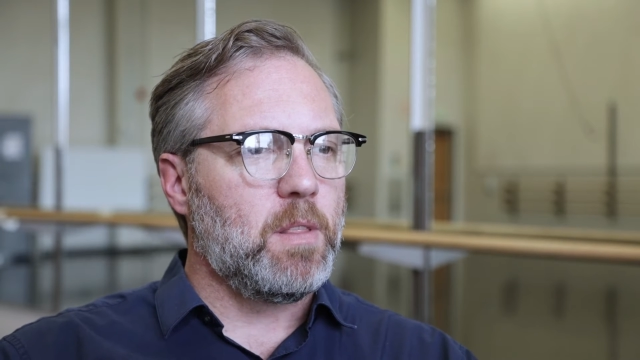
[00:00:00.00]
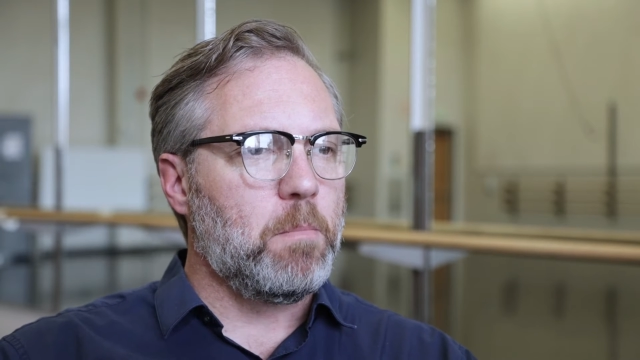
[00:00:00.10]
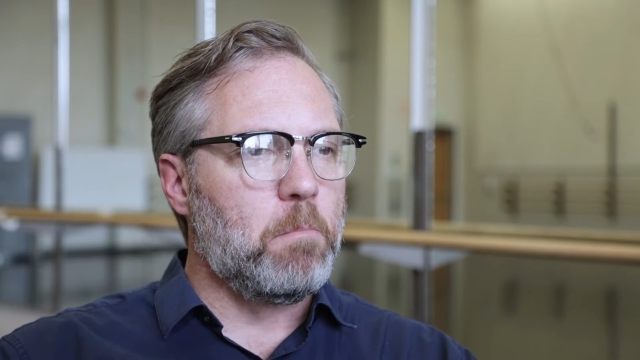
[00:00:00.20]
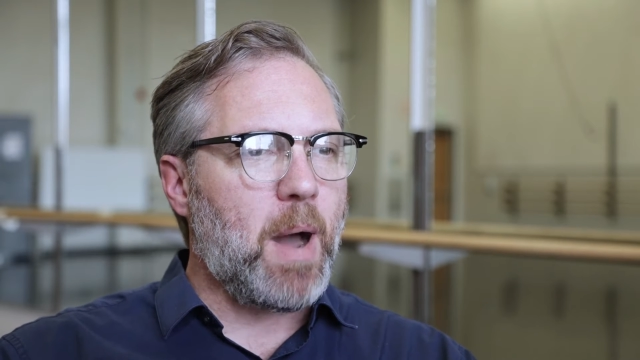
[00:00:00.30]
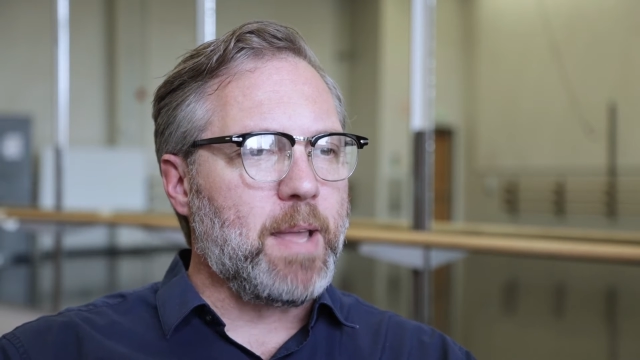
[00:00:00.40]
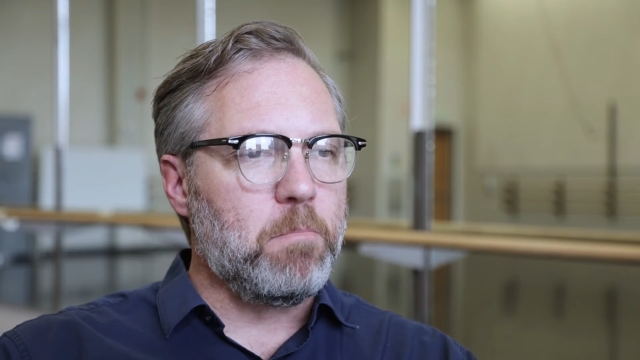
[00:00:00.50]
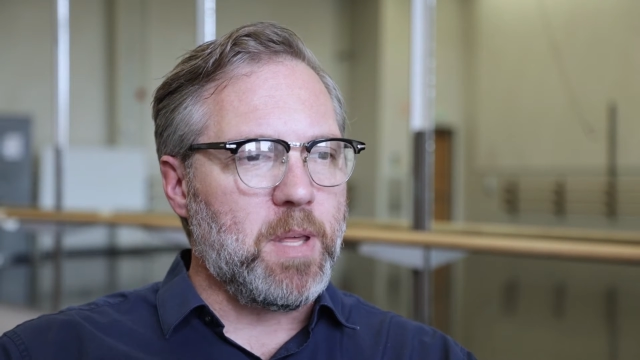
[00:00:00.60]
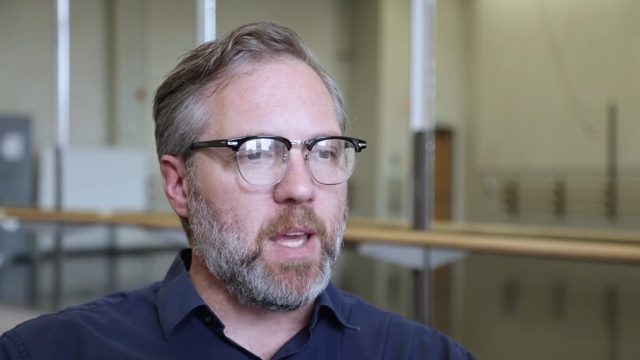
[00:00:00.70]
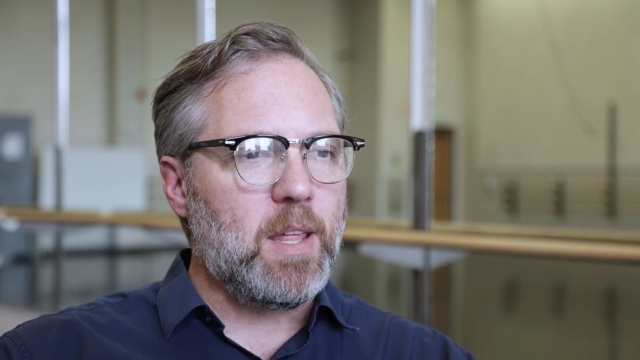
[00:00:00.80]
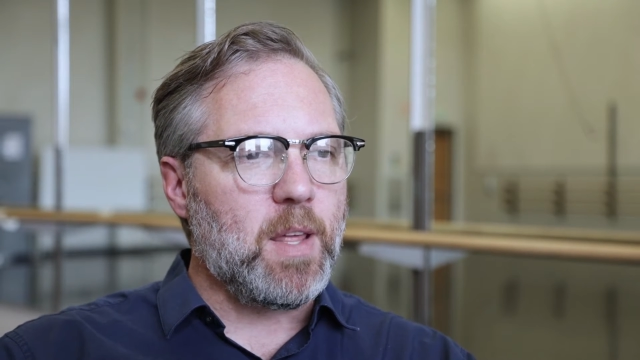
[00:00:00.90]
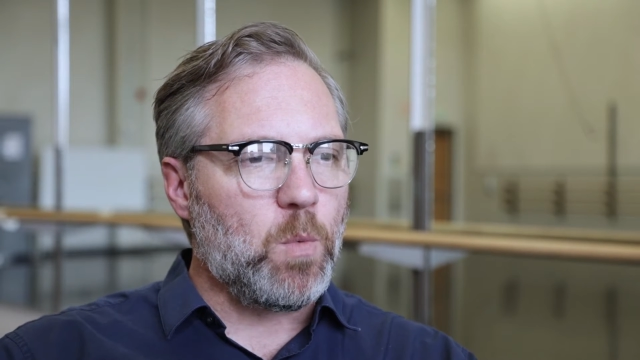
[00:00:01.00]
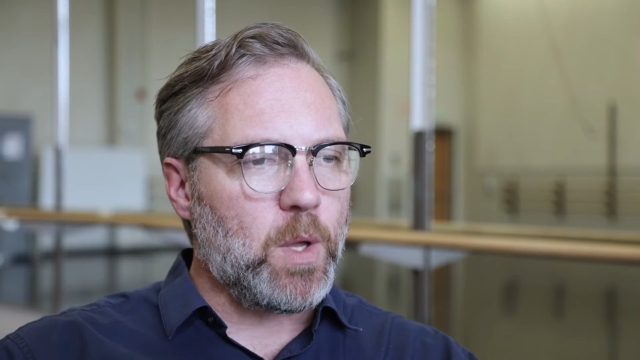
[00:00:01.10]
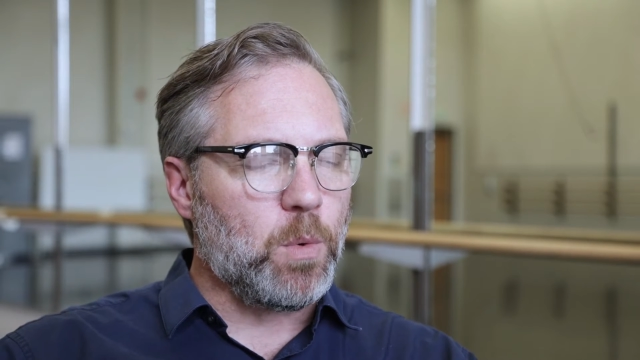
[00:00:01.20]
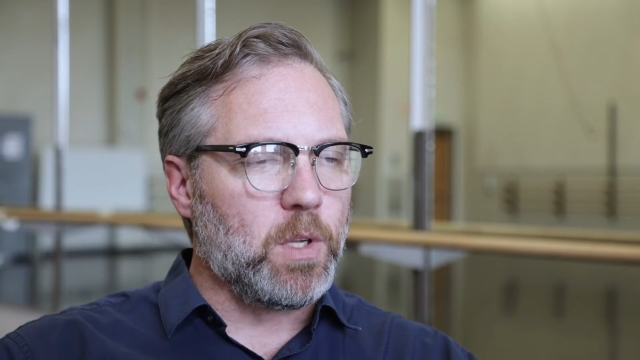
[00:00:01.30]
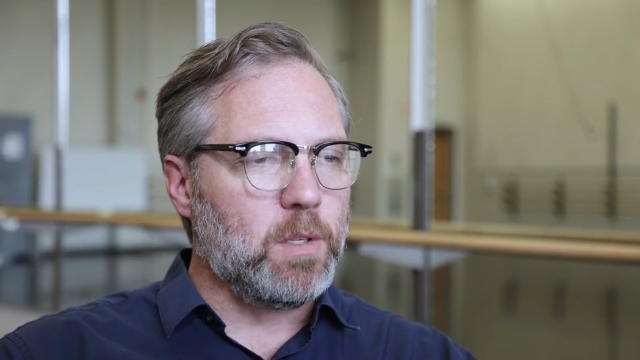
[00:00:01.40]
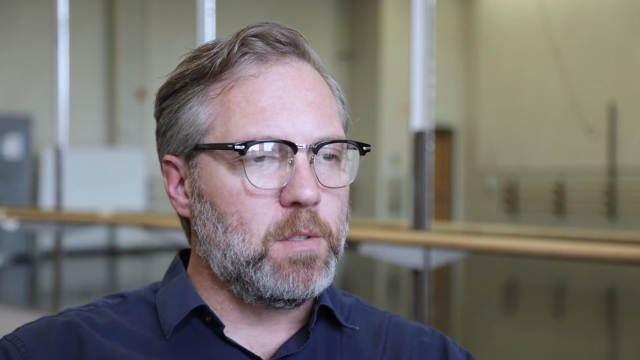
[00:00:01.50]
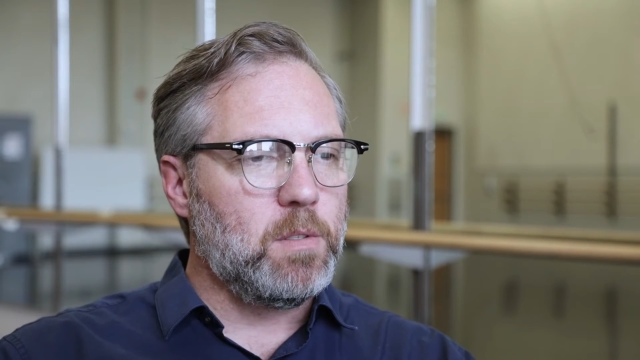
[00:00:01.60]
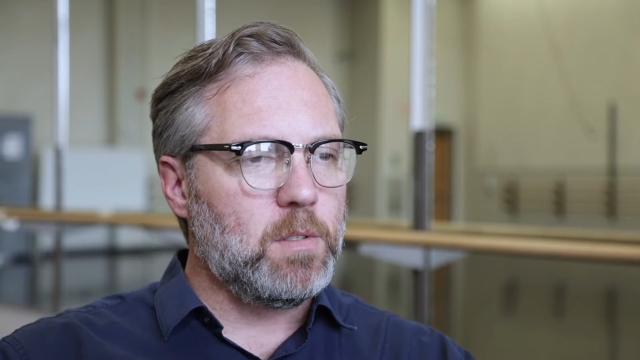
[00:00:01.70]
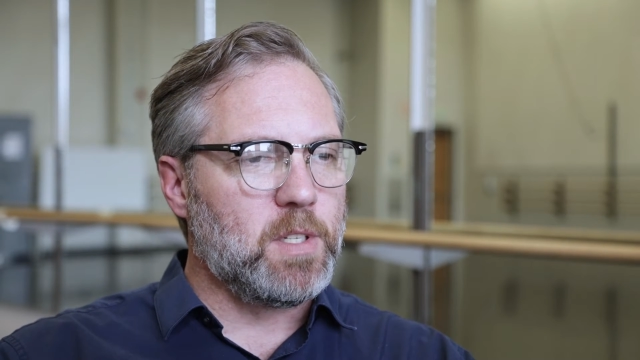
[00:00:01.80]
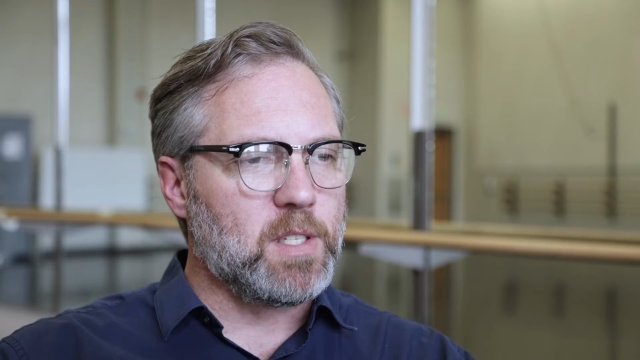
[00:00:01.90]
might be that we would
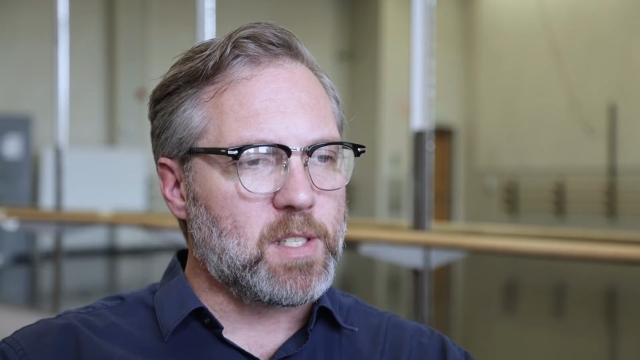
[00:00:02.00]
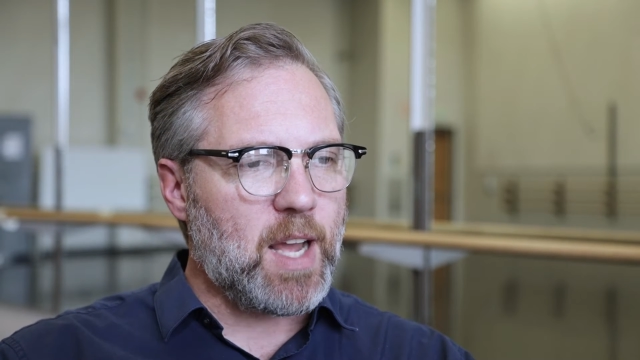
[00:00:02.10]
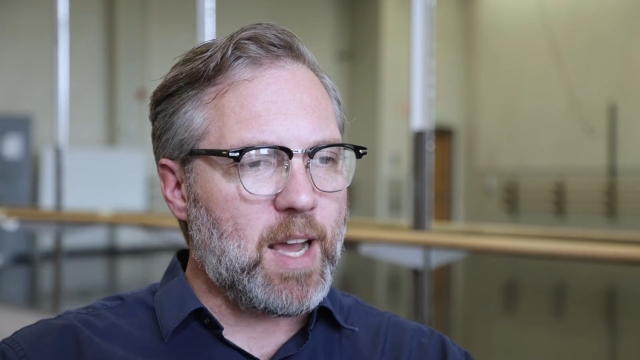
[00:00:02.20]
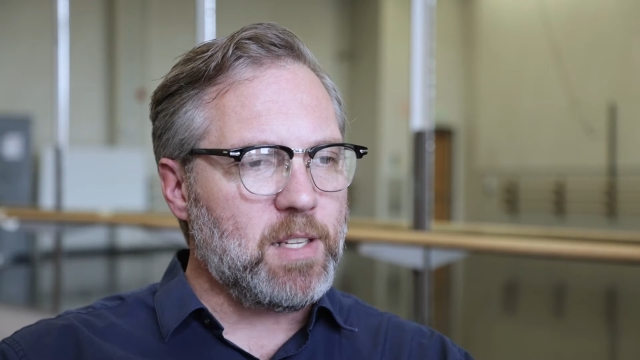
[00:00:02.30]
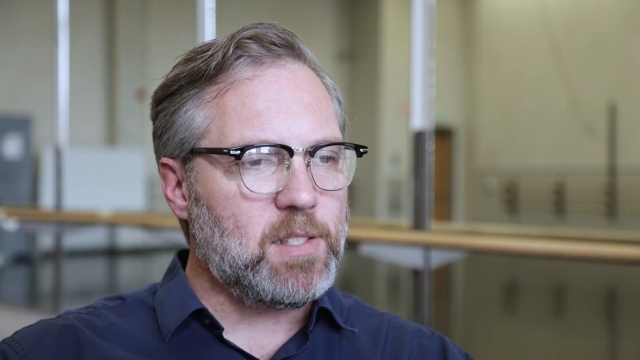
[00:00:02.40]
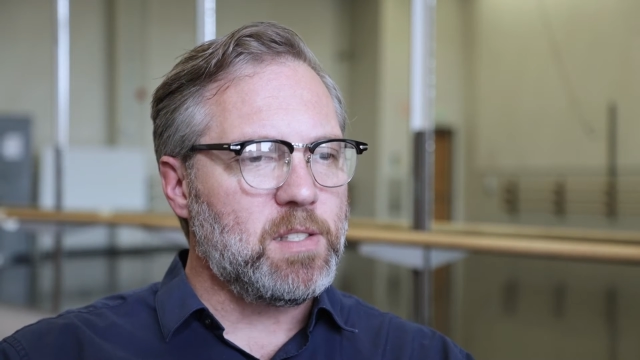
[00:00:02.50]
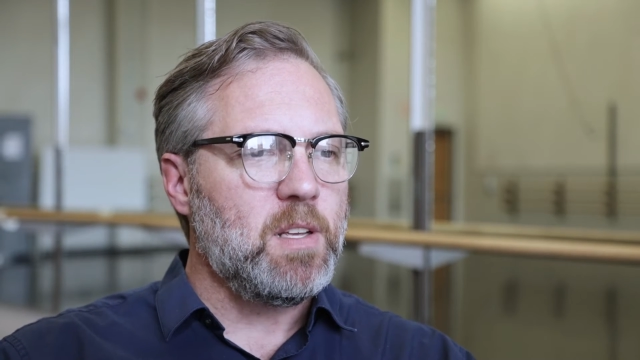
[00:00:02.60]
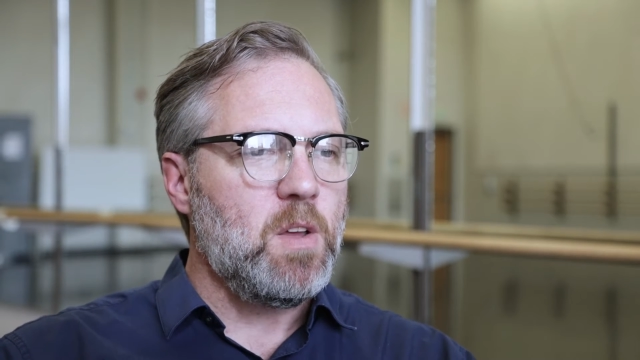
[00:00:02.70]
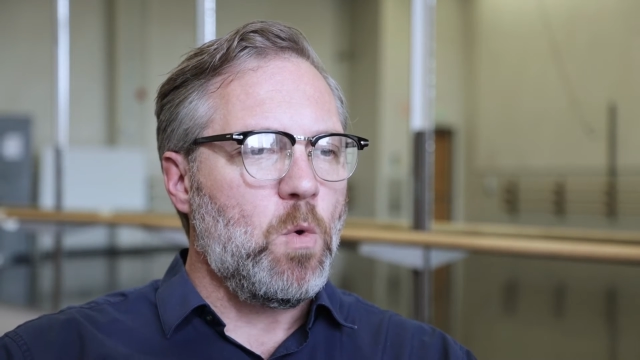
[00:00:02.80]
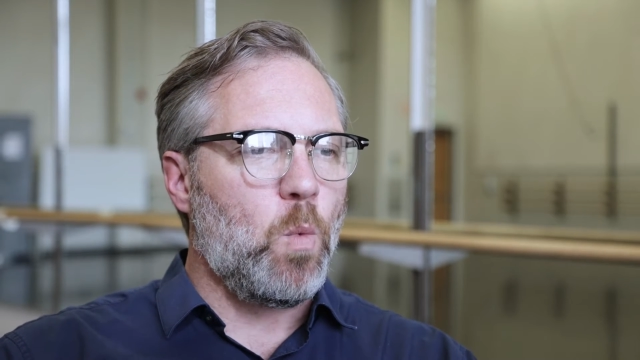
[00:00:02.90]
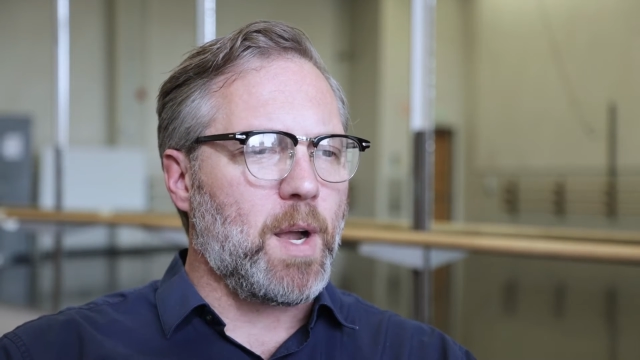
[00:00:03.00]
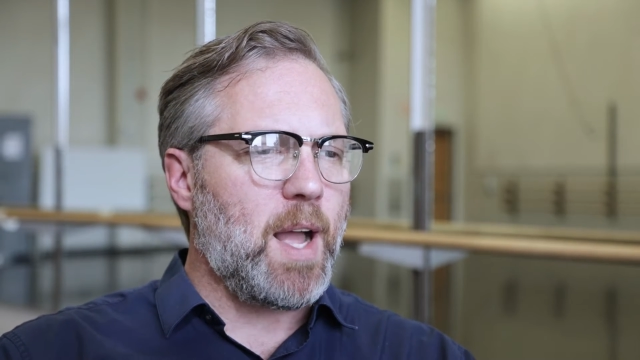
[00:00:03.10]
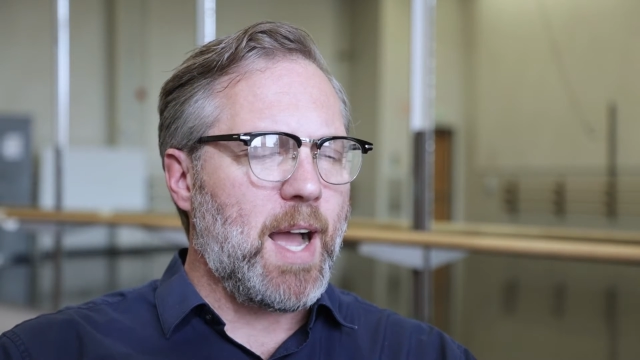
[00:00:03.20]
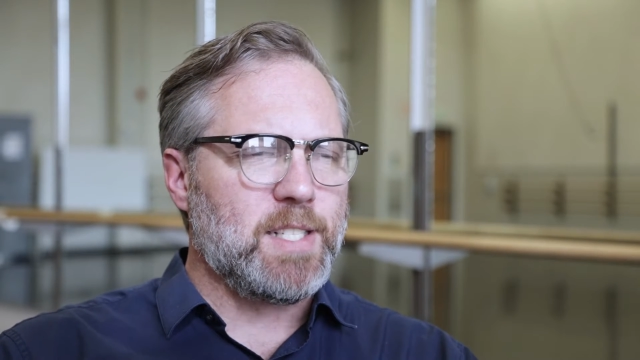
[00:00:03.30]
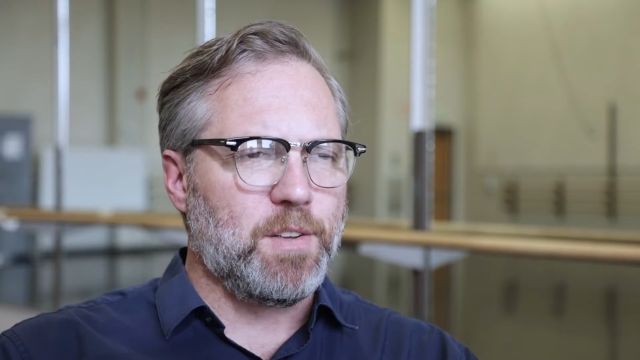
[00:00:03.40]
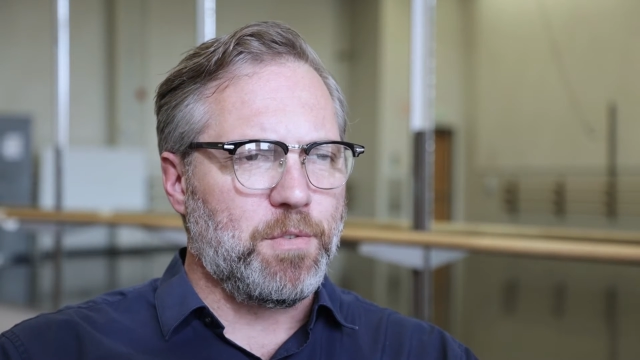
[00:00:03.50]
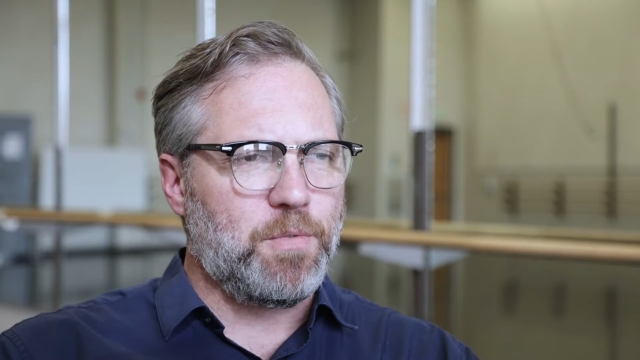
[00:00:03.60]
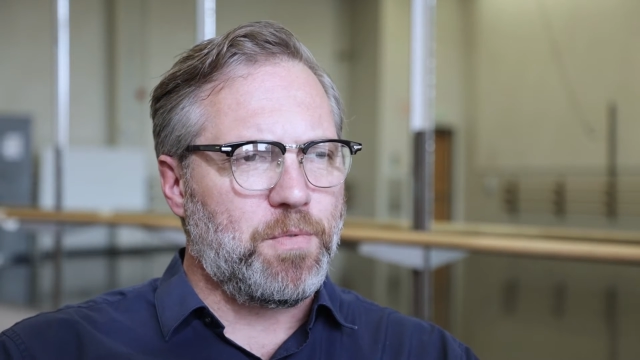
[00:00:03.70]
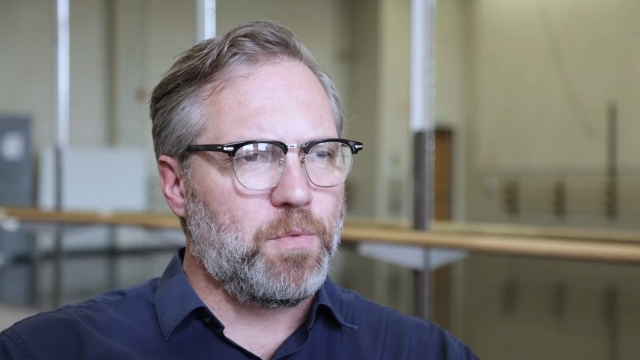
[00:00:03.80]
discuss, what kinds of